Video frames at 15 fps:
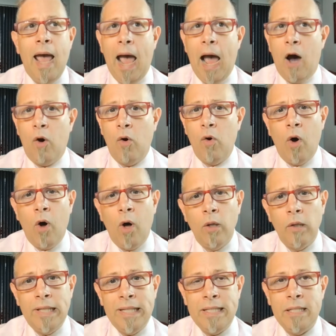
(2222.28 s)

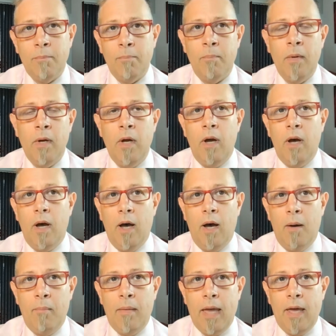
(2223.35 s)
alcoholism,
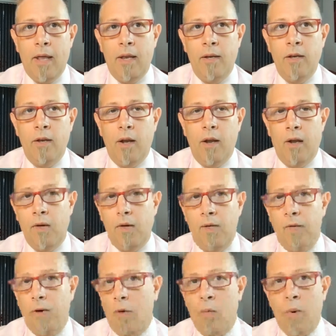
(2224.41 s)
and
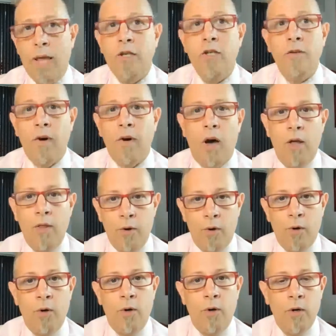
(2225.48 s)
a range of
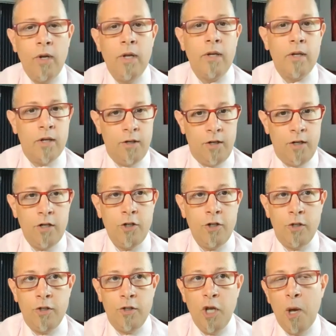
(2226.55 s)
other
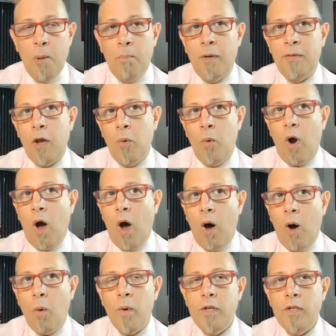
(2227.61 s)
conditions. But they were
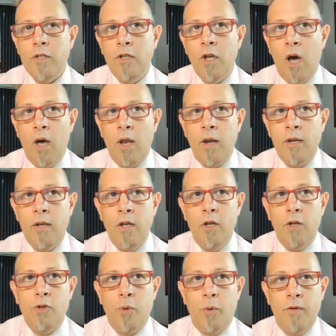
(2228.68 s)
always done
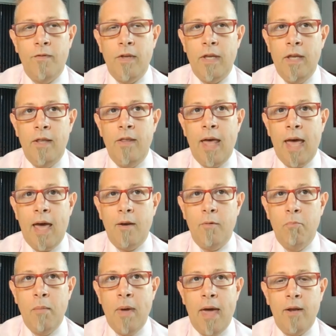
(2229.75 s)
sort of in that
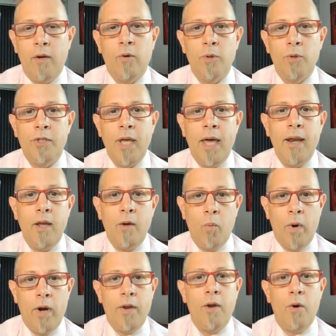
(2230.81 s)
medical setting
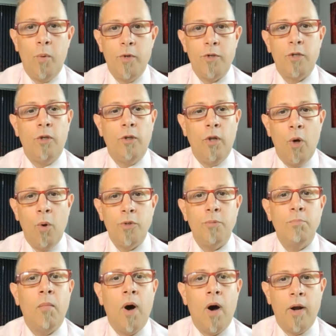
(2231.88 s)
where there was close
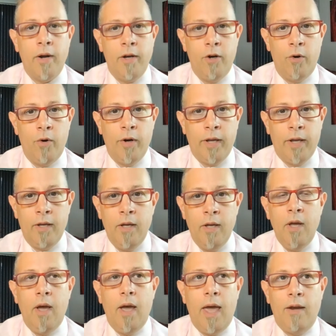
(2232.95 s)
monitoring
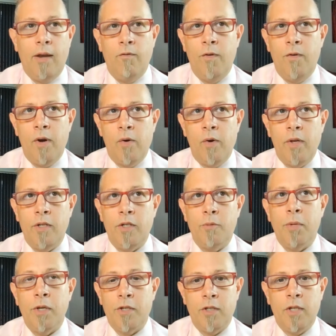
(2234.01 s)
and very
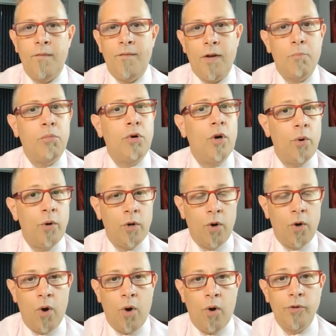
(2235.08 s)
specific
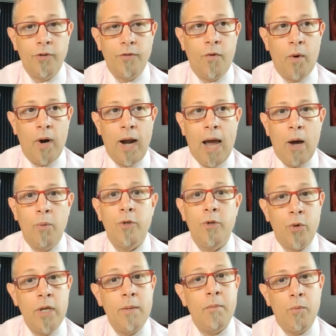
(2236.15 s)
protocols for how the
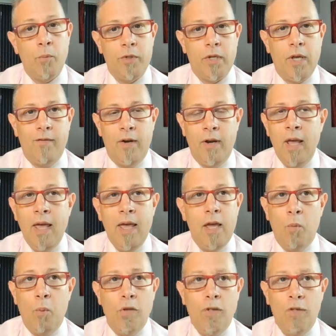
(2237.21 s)
treatment was given. It
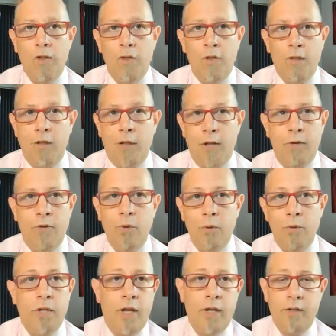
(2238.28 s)
wasn't just like,
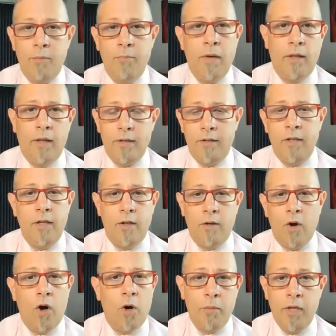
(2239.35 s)
dude, take some LSD and
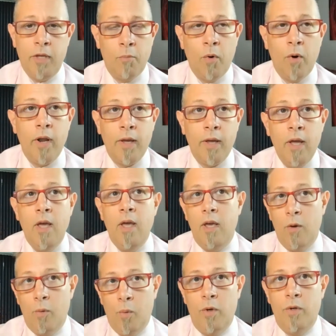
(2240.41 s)
call me in the morning.
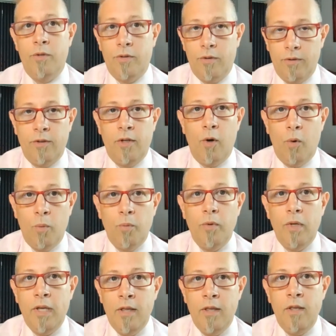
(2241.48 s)
It was,
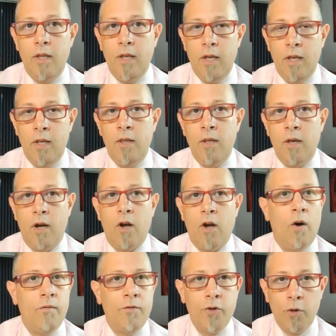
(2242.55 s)
in a
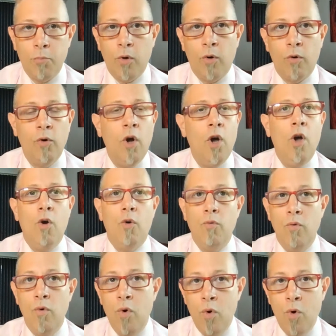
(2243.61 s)
comfortable
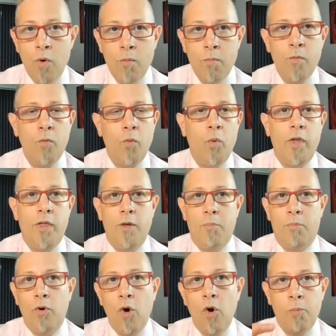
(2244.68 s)
room with
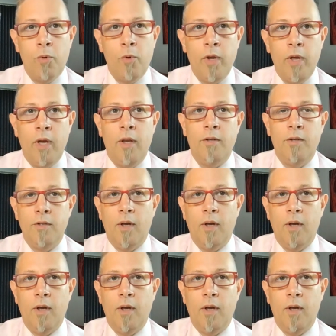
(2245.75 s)
appropriate